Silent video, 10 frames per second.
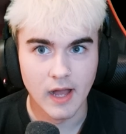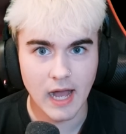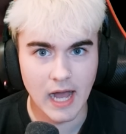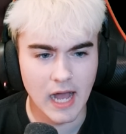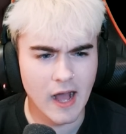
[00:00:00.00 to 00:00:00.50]

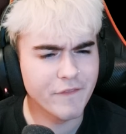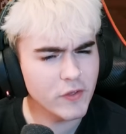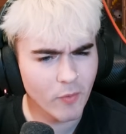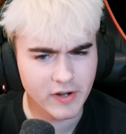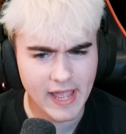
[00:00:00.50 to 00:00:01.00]
a few
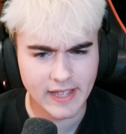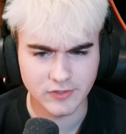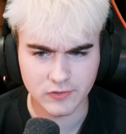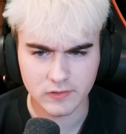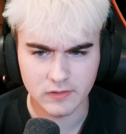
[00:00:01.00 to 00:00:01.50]
more
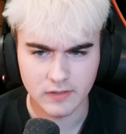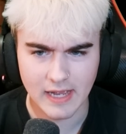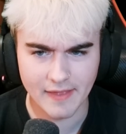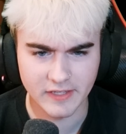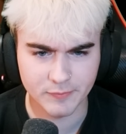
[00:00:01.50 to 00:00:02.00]
days
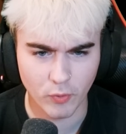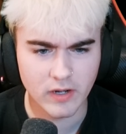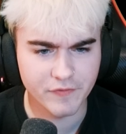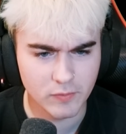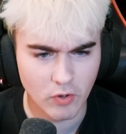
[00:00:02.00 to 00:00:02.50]
at this point, a
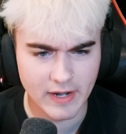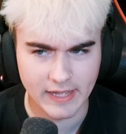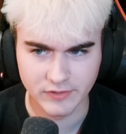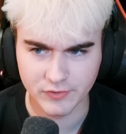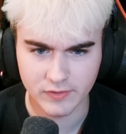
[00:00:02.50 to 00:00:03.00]
few more
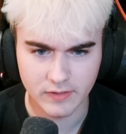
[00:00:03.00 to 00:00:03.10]
days.